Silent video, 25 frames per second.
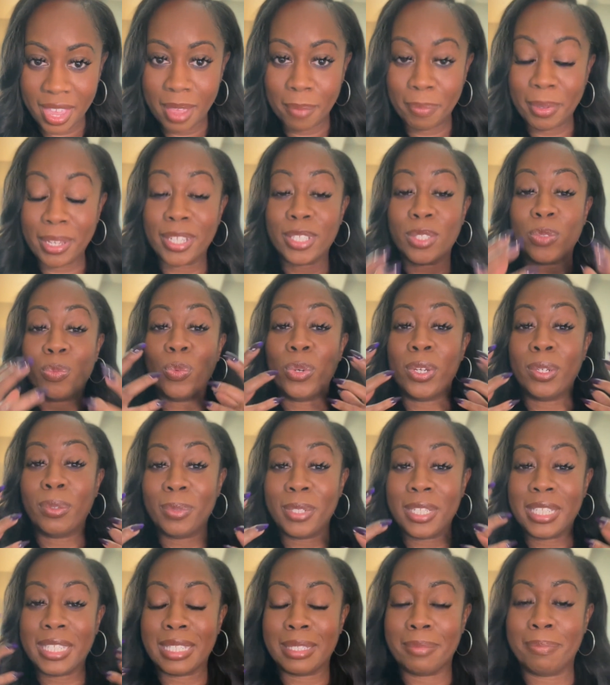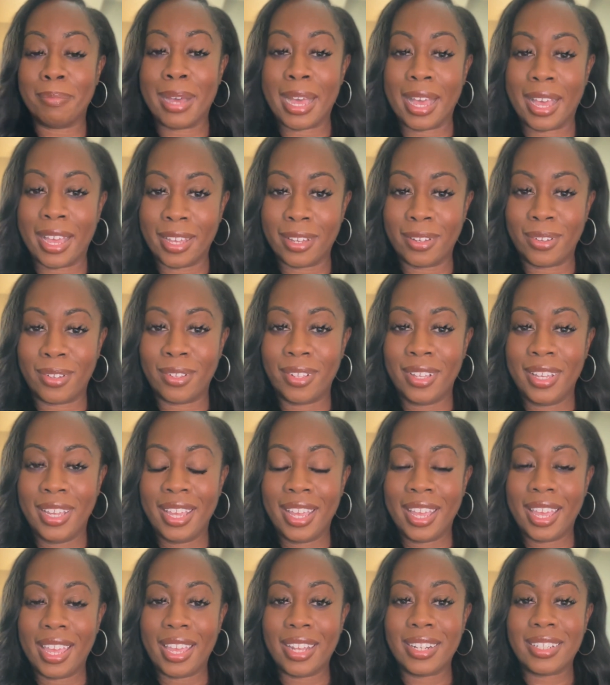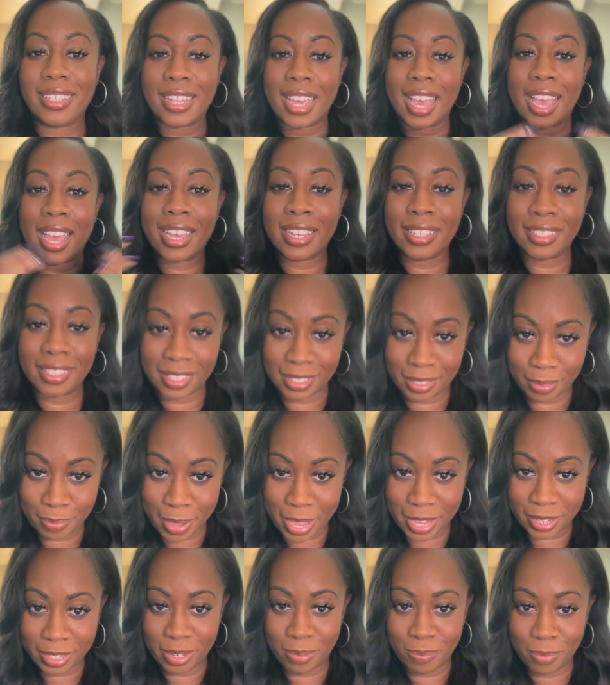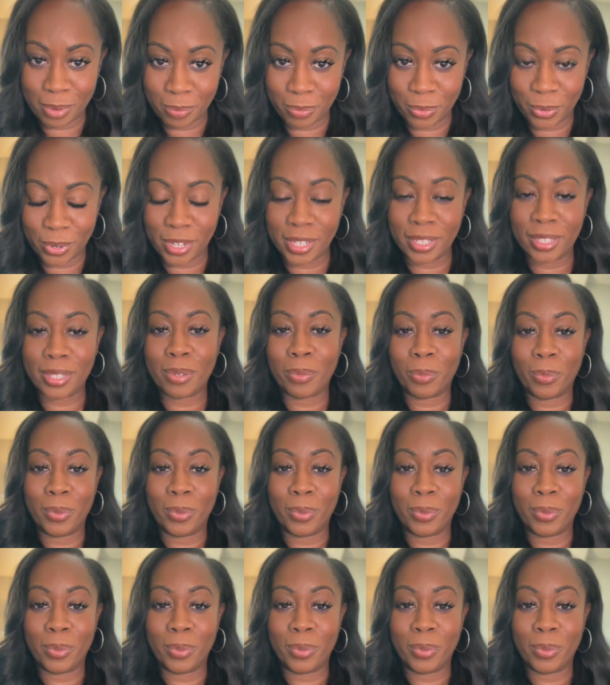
Because when we smile, it ties us back to memories